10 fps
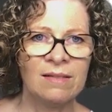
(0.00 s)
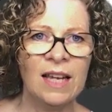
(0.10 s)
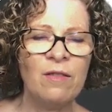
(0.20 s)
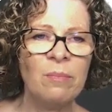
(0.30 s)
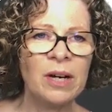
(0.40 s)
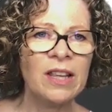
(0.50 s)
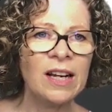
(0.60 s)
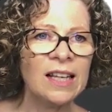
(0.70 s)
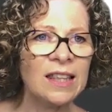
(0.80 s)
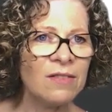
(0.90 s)
Even by the
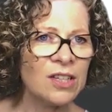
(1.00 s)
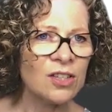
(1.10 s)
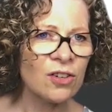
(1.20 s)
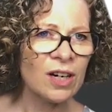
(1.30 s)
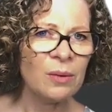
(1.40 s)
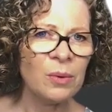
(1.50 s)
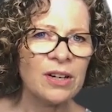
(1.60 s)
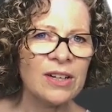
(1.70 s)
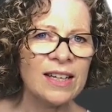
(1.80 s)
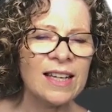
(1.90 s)
length of their stride, we
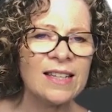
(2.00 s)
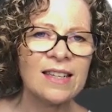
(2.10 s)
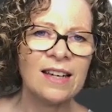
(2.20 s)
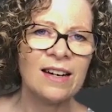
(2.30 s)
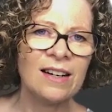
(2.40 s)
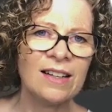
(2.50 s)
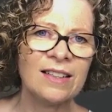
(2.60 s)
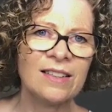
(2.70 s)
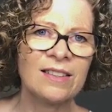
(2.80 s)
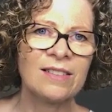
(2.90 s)
could guess their
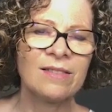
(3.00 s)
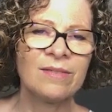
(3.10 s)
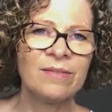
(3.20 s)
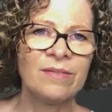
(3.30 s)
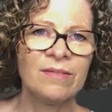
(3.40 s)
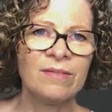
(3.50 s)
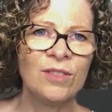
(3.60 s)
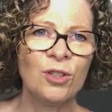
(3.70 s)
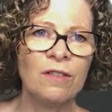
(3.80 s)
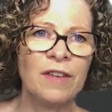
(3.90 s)
height.
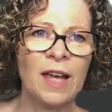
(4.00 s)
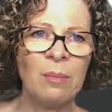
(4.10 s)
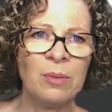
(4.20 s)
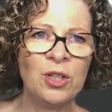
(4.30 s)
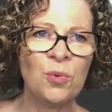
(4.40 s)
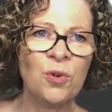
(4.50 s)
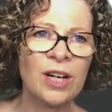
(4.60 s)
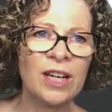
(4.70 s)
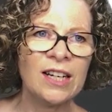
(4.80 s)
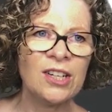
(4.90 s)
Or if you happen to walk
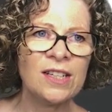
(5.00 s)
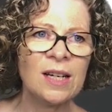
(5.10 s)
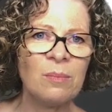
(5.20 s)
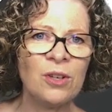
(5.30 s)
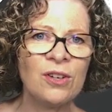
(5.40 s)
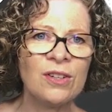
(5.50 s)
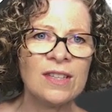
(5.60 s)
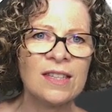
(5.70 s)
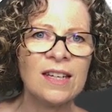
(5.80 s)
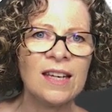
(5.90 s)
in each step, you could
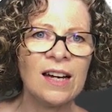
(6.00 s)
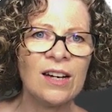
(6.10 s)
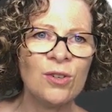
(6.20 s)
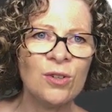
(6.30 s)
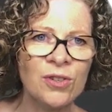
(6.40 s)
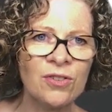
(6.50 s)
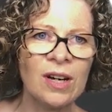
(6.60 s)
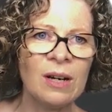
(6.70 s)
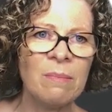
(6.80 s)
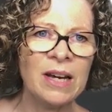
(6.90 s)
see how your
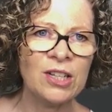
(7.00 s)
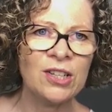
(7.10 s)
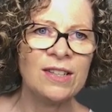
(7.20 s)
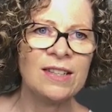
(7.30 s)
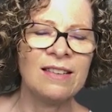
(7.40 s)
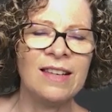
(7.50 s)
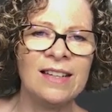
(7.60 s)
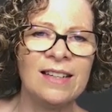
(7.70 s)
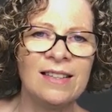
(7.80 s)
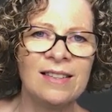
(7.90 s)
stride matches to
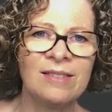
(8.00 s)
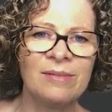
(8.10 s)
theirs.